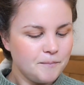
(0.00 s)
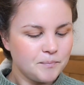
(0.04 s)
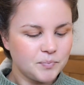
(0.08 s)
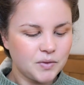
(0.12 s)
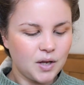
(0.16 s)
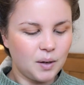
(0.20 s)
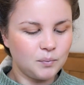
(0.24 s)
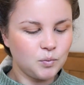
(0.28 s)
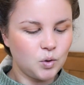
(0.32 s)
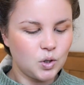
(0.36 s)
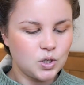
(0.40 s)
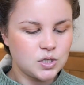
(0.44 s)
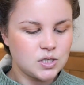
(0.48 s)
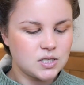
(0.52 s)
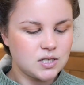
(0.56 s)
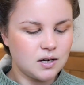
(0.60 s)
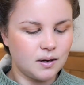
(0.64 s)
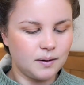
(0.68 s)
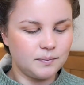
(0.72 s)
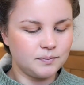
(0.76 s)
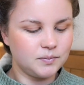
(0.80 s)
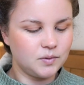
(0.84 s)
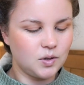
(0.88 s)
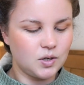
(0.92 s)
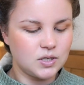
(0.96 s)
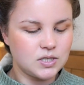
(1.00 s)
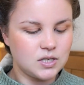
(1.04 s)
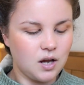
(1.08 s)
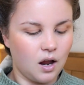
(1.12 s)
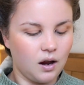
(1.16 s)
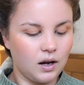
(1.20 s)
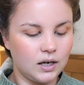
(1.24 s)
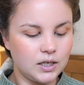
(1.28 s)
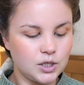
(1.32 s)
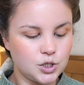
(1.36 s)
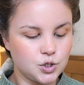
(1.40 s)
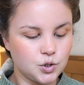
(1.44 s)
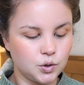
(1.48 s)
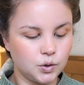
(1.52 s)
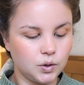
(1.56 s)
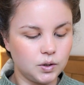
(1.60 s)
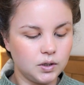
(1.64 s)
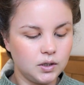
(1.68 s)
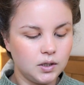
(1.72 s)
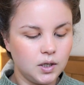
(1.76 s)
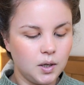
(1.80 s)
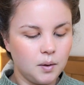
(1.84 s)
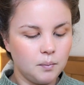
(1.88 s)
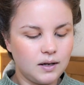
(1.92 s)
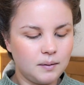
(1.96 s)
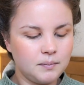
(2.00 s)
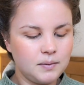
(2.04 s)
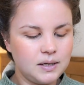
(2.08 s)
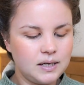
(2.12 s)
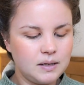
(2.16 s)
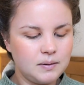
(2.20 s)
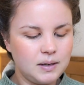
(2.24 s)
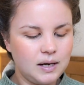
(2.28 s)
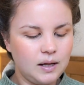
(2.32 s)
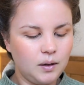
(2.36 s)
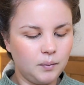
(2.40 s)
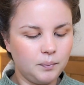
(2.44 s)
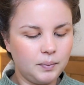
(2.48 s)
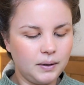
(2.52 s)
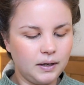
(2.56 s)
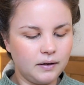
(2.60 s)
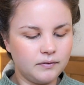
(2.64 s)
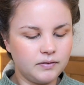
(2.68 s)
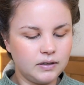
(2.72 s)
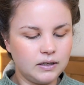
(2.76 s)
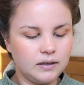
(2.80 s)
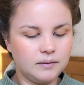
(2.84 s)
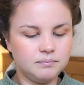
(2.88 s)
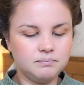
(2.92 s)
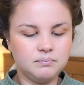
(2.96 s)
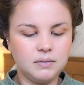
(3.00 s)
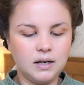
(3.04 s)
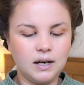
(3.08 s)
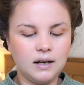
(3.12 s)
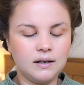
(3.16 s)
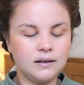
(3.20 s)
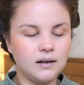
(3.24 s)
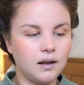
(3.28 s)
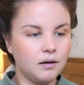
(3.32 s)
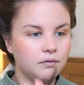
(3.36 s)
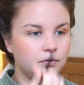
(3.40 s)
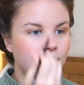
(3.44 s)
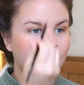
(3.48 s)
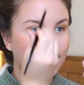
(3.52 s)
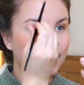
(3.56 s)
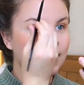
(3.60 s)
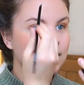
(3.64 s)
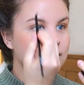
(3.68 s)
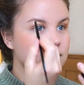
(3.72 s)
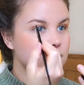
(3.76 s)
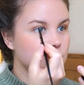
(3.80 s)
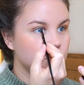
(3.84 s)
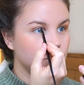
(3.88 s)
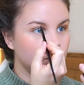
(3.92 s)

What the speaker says: I'm not entirely sure. I'm in a little bit of a love-hate